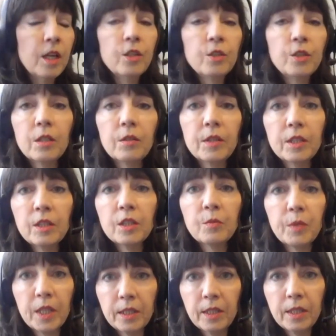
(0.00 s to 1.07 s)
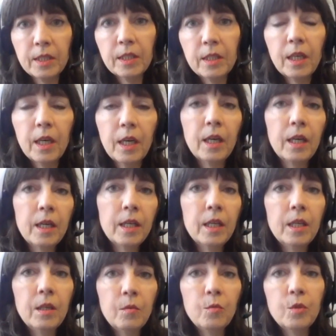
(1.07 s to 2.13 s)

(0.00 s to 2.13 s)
So this is what I did. I